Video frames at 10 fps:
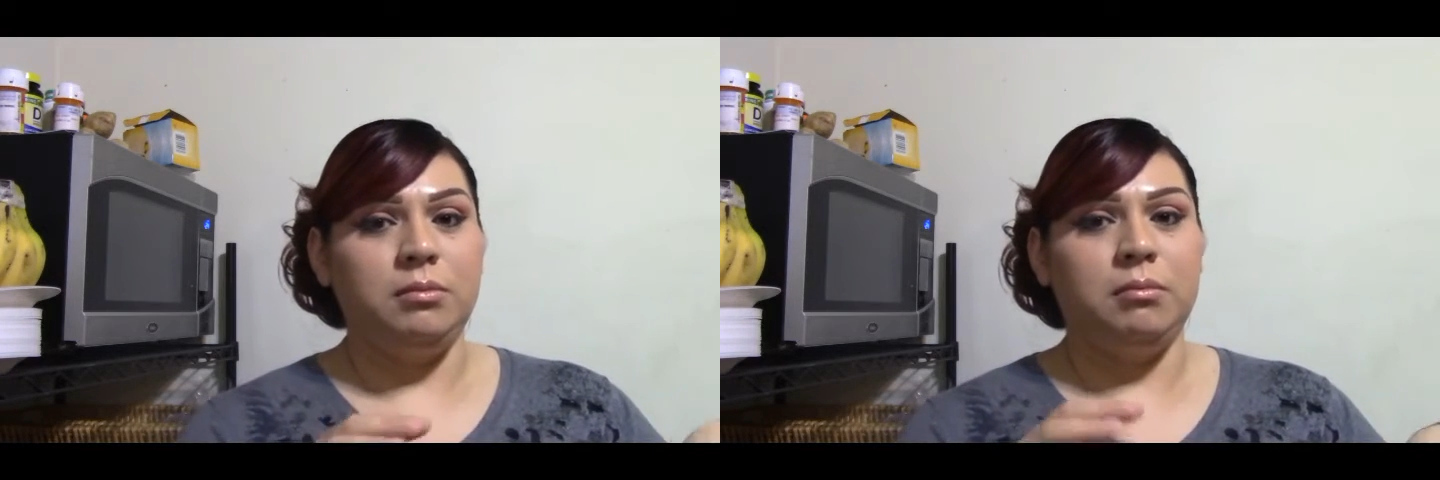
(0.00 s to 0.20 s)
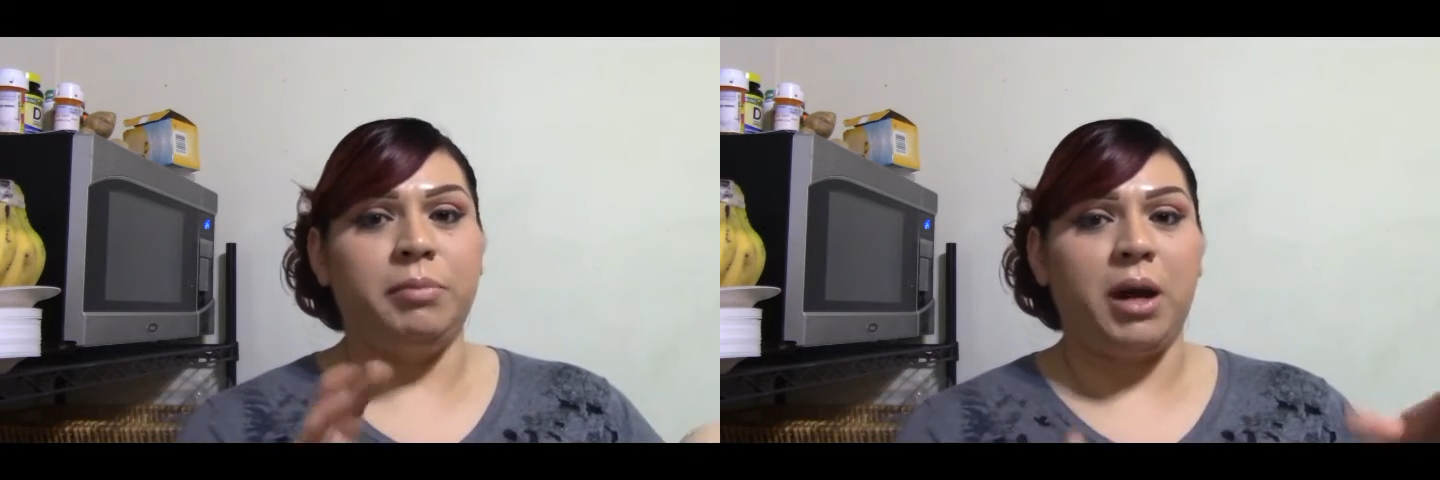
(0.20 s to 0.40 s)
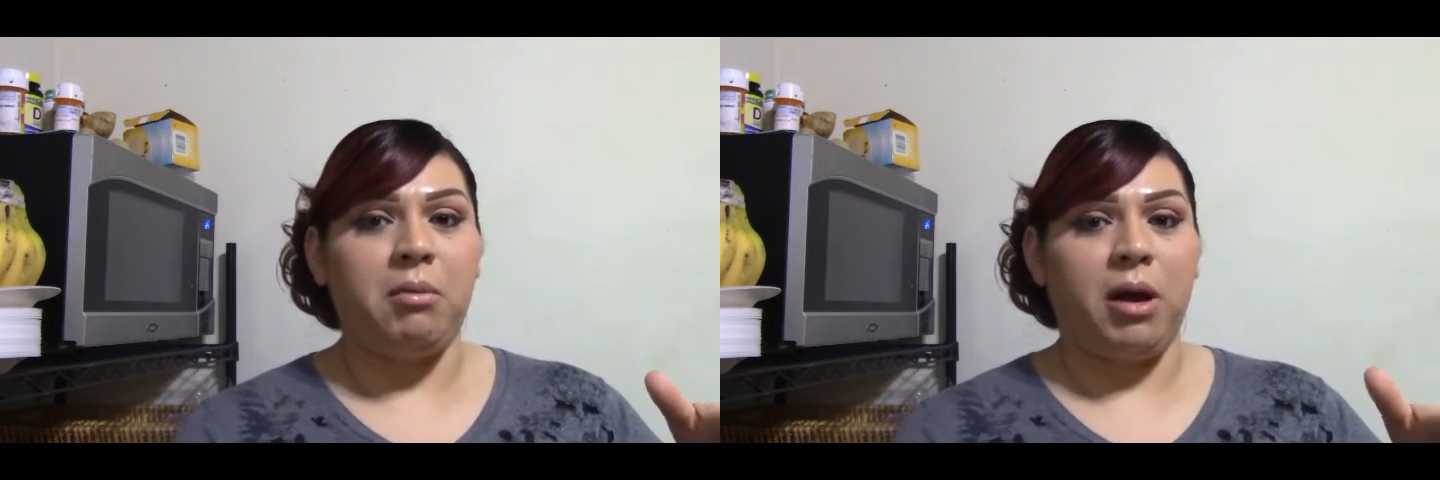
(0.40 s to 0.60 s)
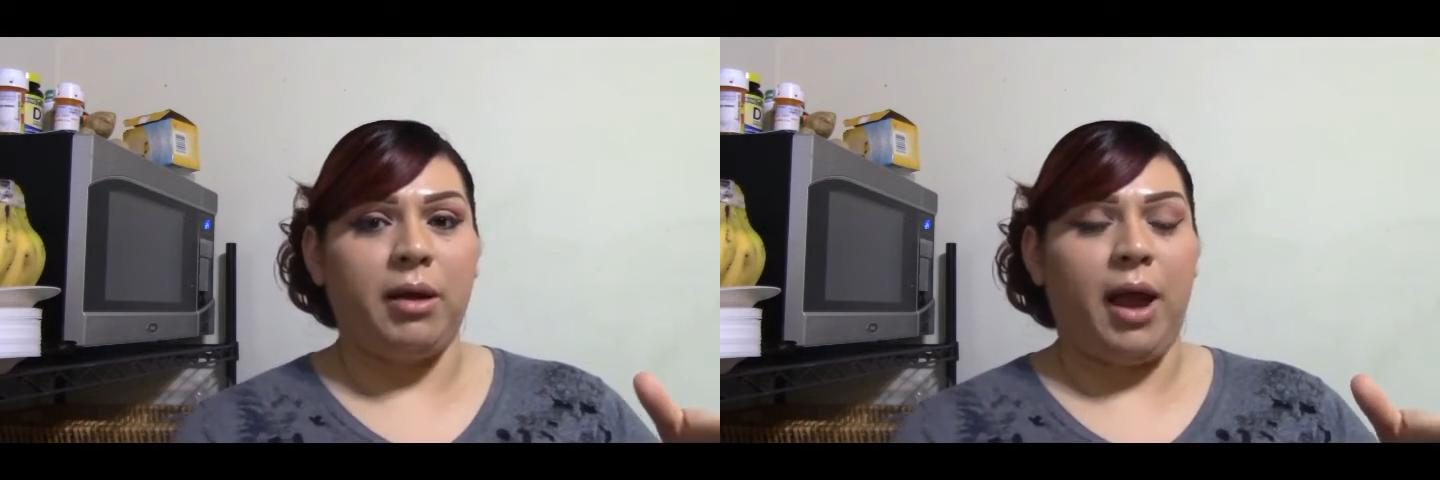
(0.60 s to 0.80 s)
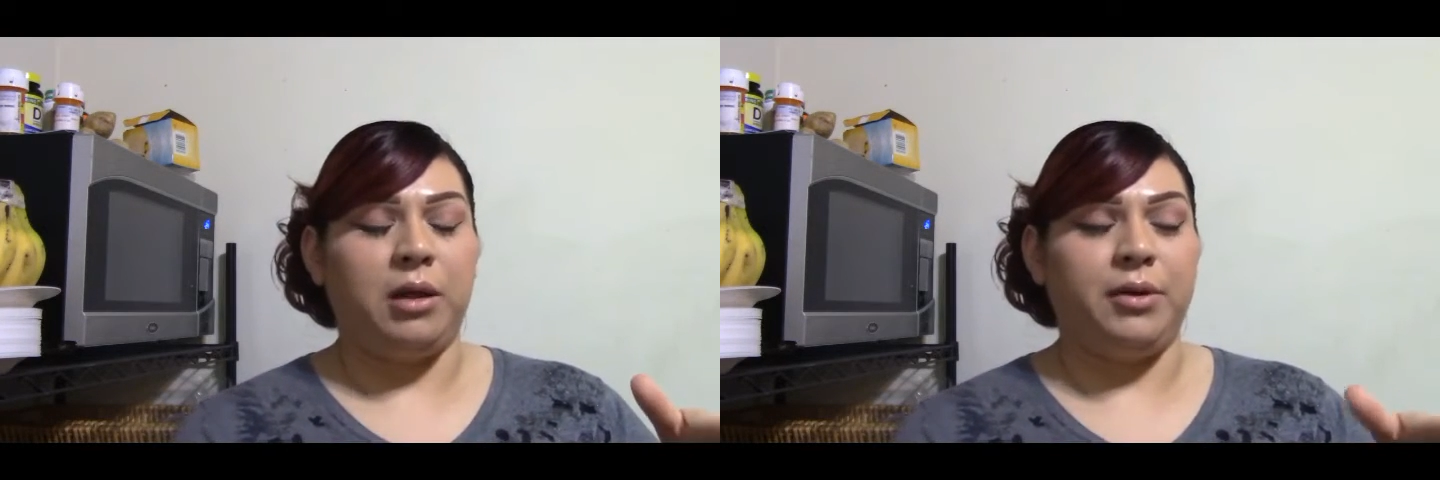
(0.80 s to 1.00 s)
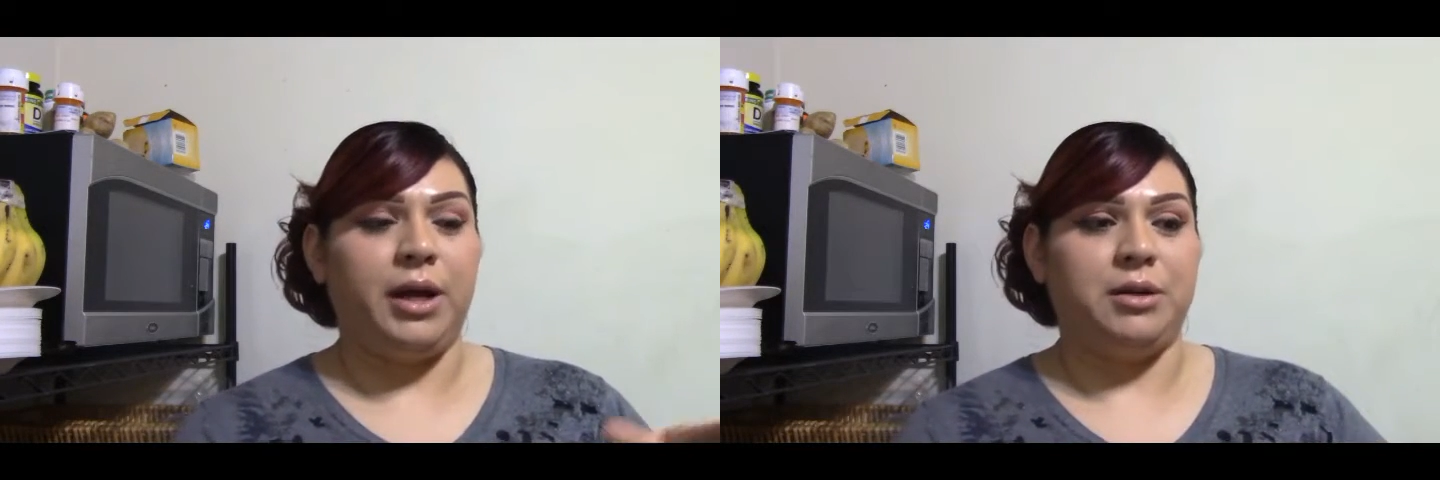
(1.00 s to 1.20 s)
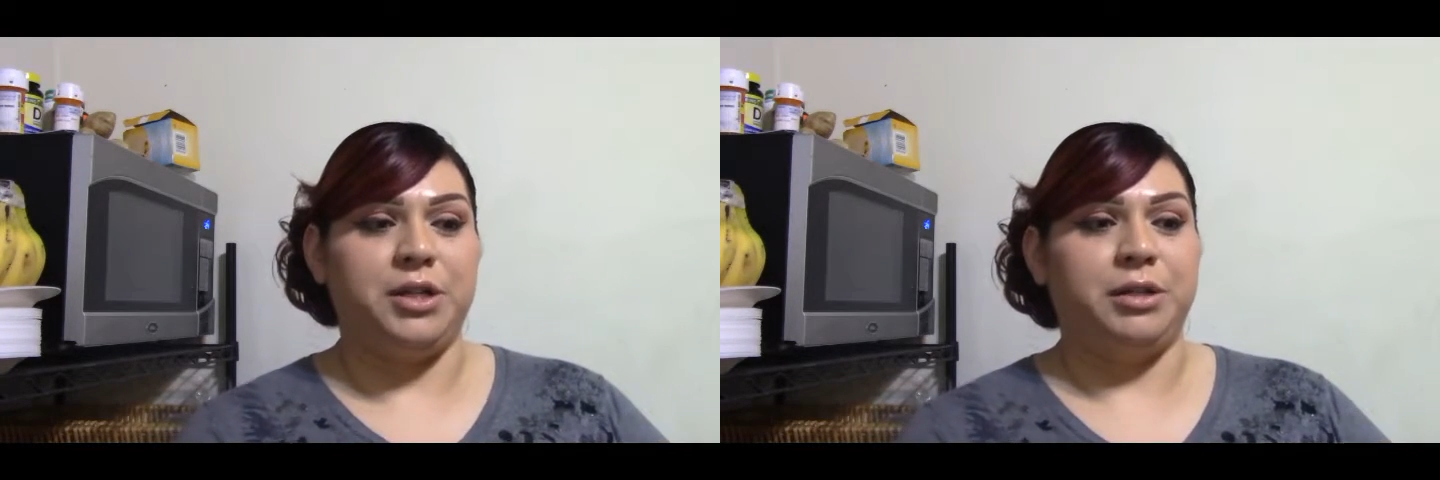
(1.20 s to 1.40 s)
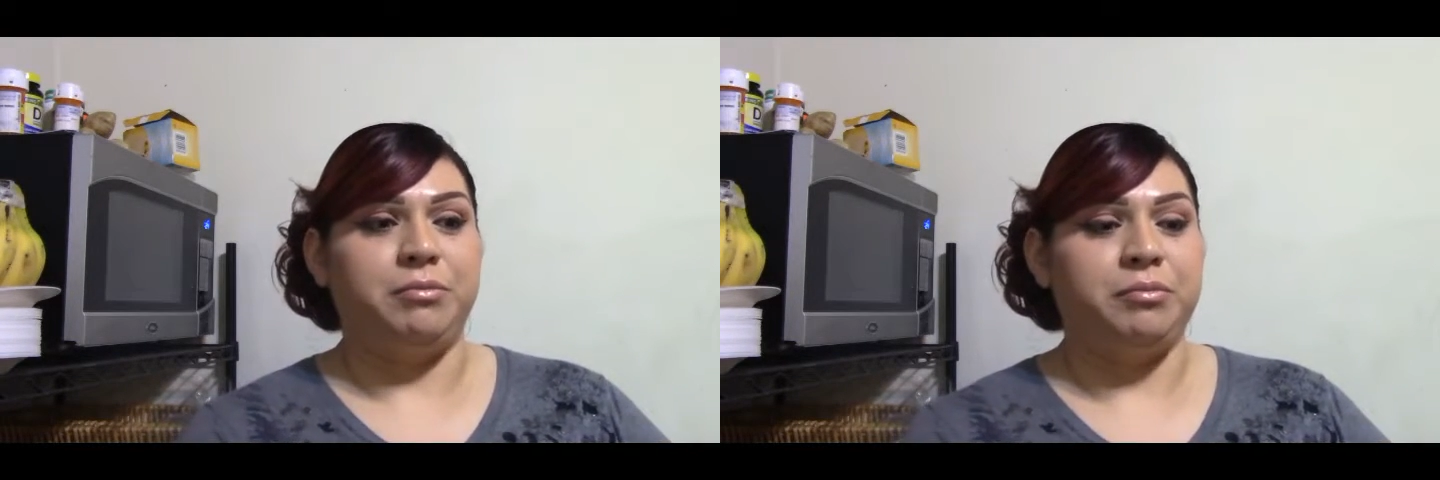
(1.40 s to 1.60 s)
but I'm not calorie
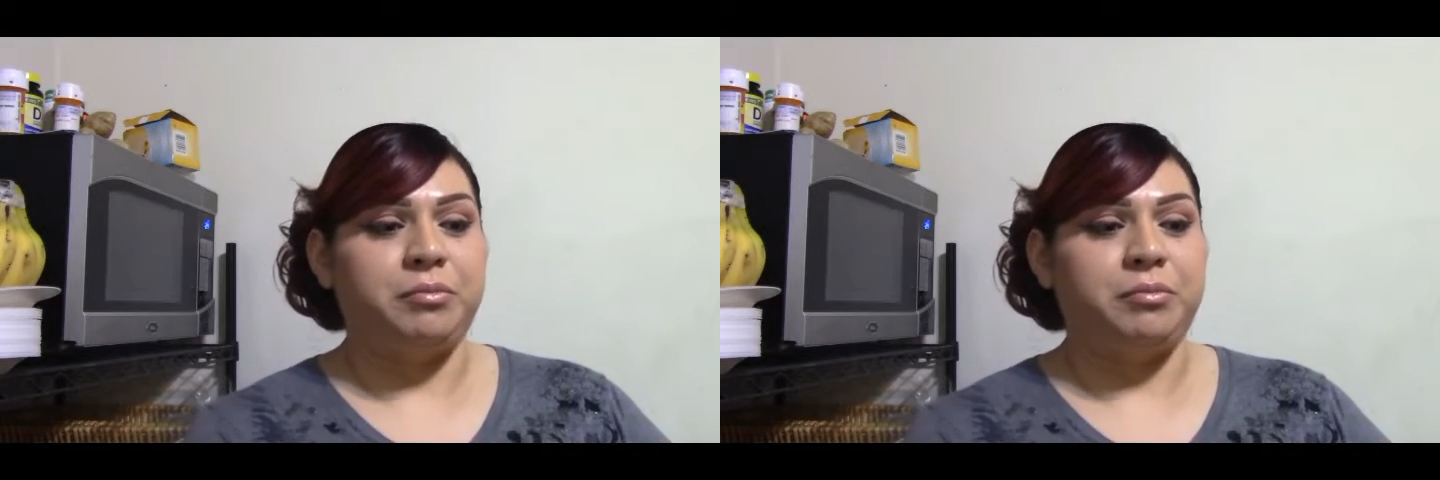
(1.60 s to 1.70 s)
counting.